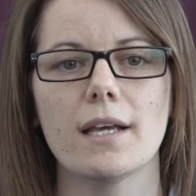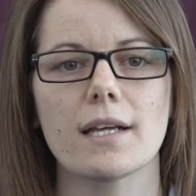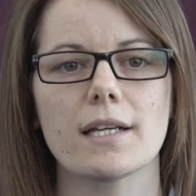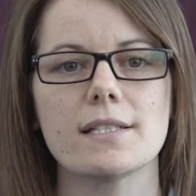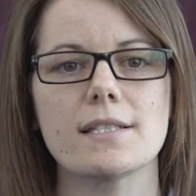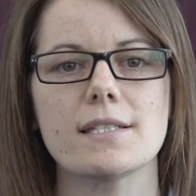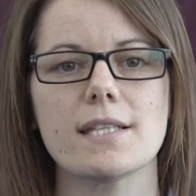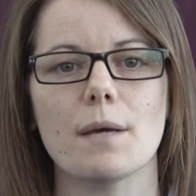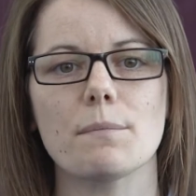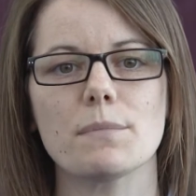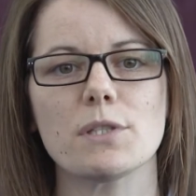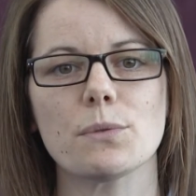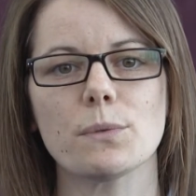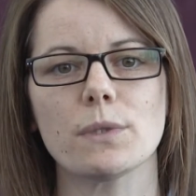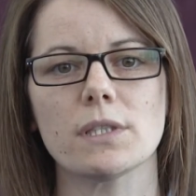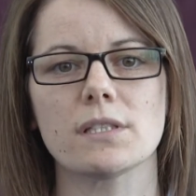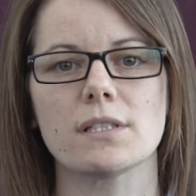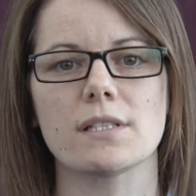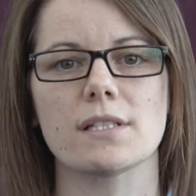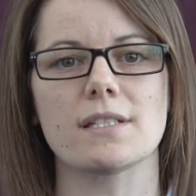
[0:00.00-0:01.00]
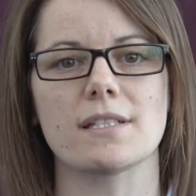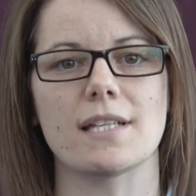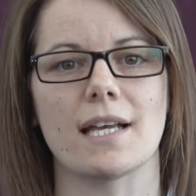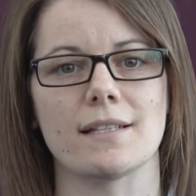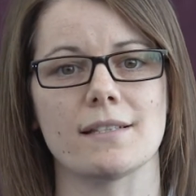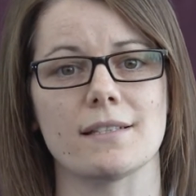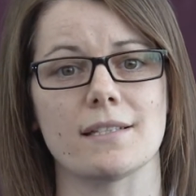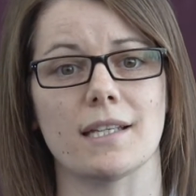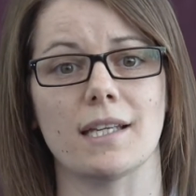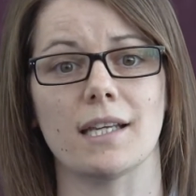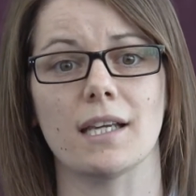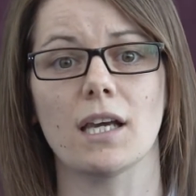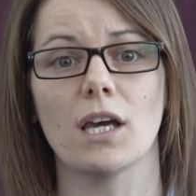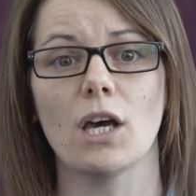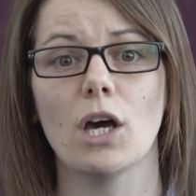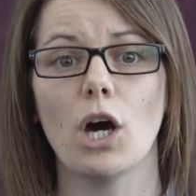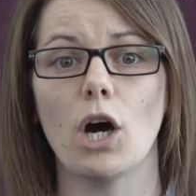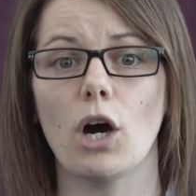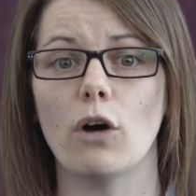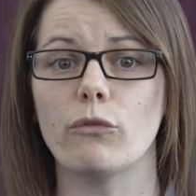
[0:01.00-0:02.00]
Conceptual understanding
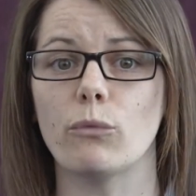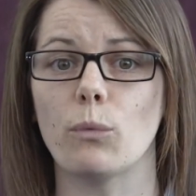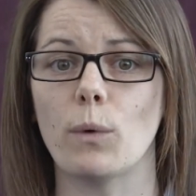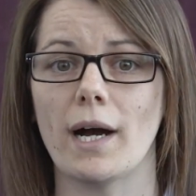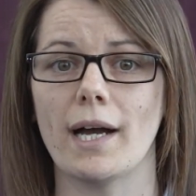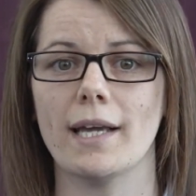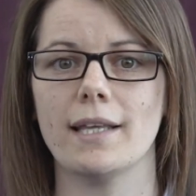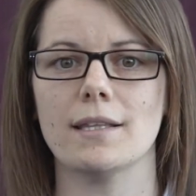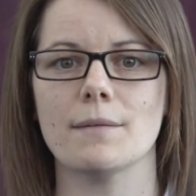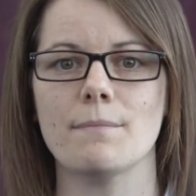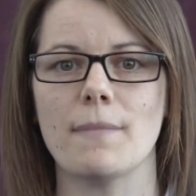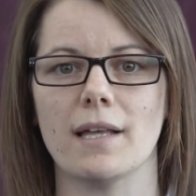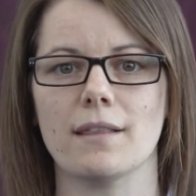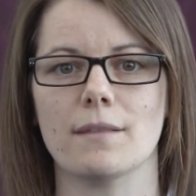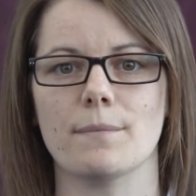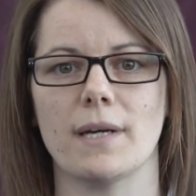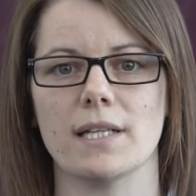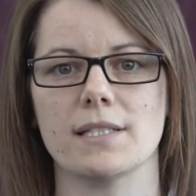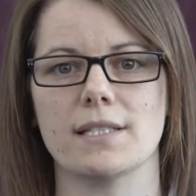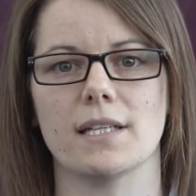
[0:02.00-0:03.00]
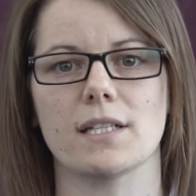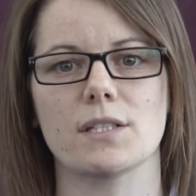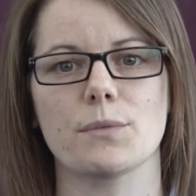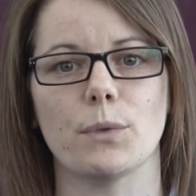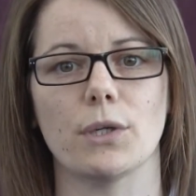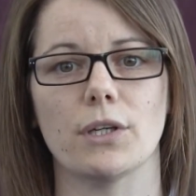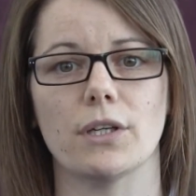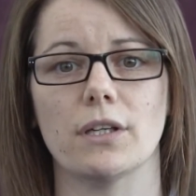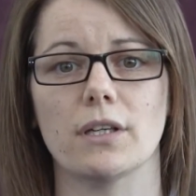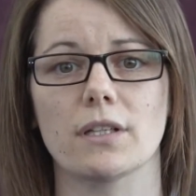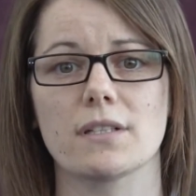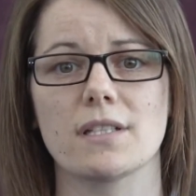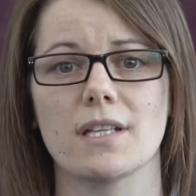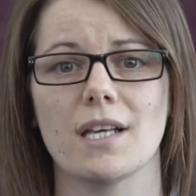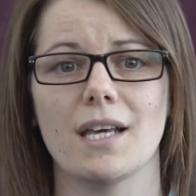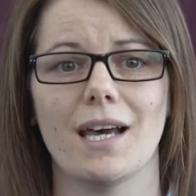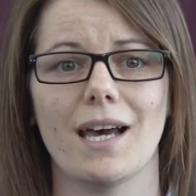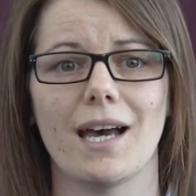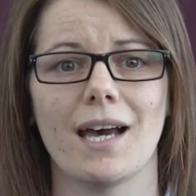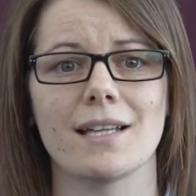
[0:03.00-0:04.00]
of why the mathematics works
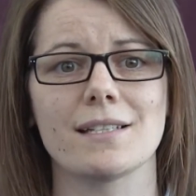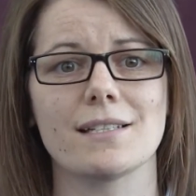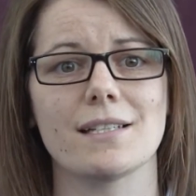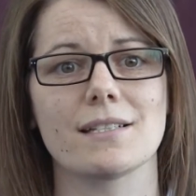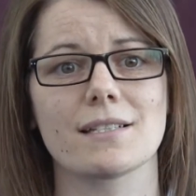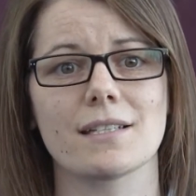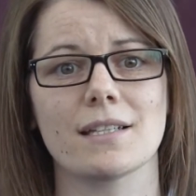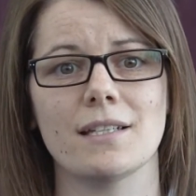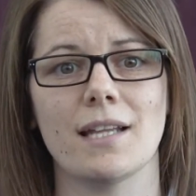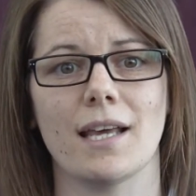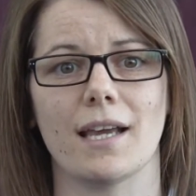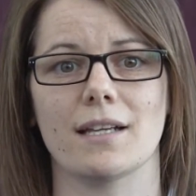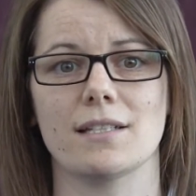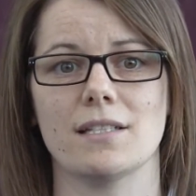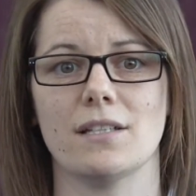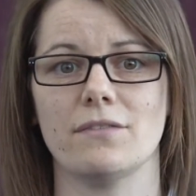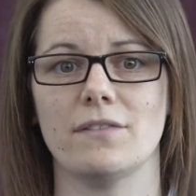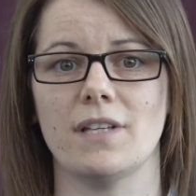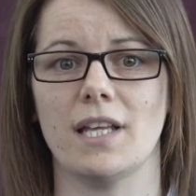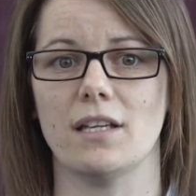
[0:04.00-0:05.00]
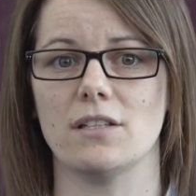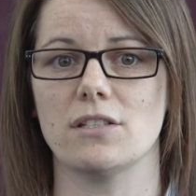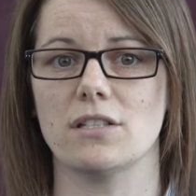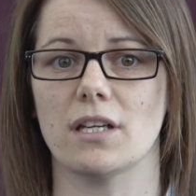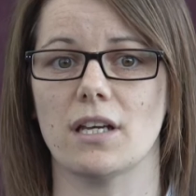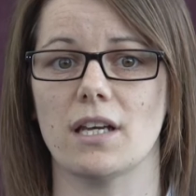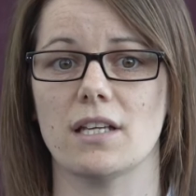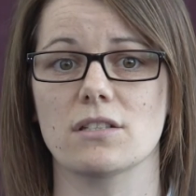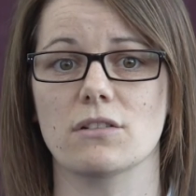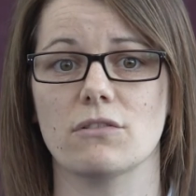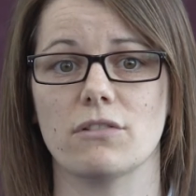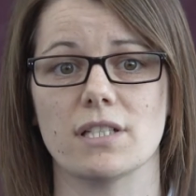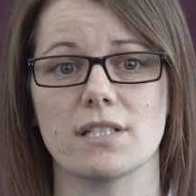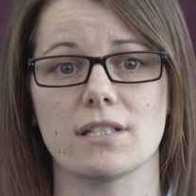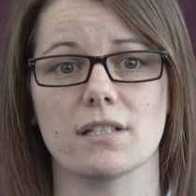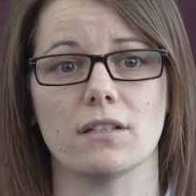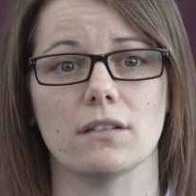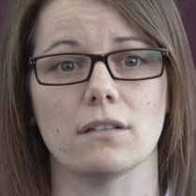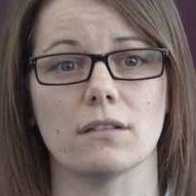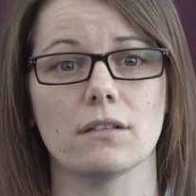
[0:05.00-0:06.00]
and its connective nature is
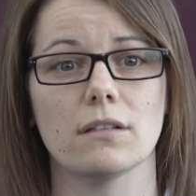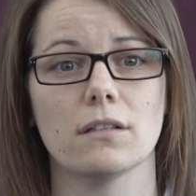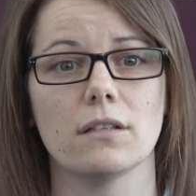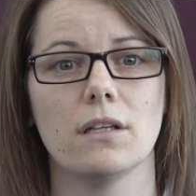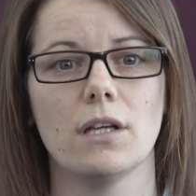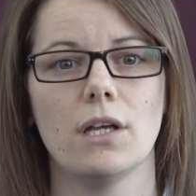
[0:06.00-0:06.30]
critical.